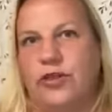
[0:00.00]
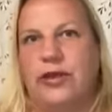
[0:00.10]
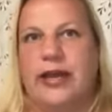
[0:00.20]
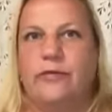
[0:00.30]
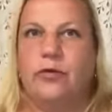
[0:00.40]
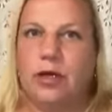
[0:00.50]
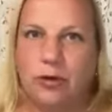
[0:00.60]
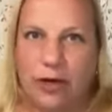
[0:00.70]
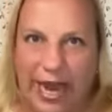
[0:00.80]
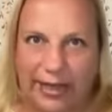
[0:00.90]
You have
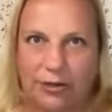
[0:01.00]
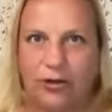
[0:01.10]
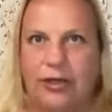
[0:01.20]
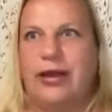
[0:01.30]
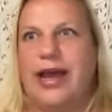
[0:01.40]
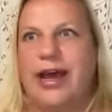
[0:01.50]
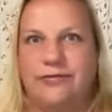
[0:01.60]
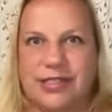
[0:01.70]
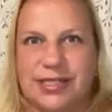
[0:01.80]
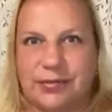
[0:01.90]
Mortimer Adler, and you
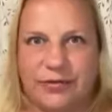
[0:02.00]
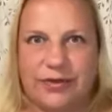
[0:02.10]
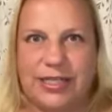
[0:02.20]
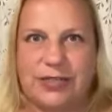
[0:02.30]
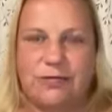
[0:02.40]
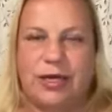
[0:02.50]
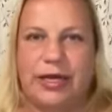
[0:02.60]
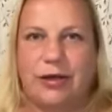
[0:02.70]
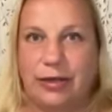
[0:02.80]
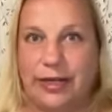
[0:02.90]
have some of these, what I
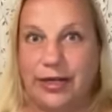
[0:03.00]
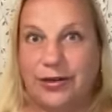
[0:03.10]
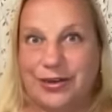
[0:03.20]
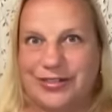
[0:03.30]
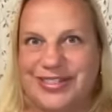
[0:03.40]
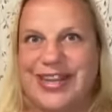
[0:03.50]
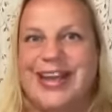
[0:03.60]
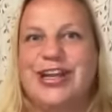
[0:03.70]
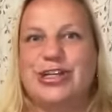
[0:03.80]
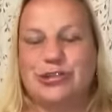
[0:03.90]
call heroes,
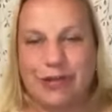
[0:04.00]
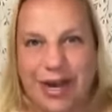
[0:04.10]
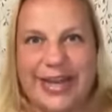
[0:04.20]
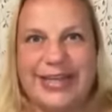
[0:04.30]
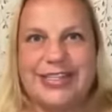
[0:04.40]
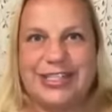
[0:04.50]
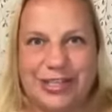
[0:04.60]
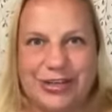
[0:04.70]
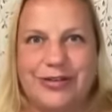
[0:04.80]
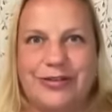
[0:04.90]
trying
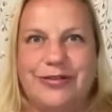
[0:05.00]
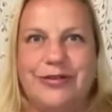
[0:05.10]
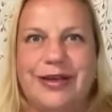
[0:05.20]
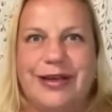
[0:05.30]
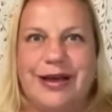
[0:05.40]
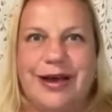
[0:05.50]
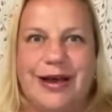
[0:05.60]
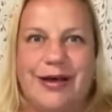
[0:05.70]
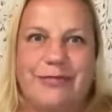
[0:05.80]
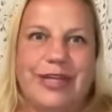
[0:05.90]
to,
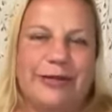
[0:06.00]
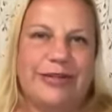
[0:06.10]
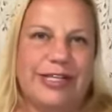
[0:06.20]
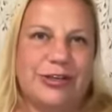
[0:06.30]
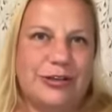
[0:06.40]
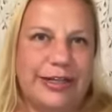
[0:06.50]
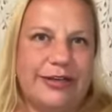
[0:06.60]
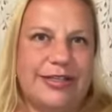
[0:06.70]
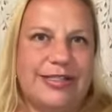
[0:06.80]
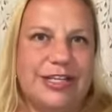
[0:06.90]
like what these earlier
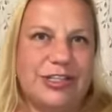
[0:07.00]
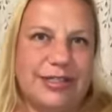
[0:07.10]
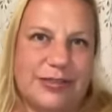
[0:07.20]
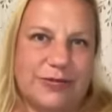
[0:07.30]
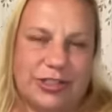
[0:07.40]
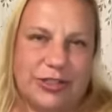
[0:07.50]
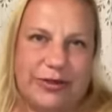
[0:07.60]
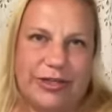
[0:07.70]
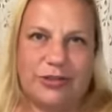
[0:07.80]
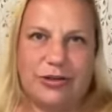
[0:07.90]
essentialists were
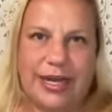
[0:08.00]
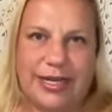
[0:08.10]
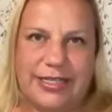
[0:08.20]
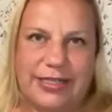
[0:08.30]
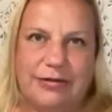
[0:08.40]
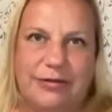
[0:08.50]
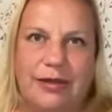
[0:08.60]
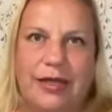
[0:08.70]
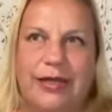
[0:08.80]
doing, trying to,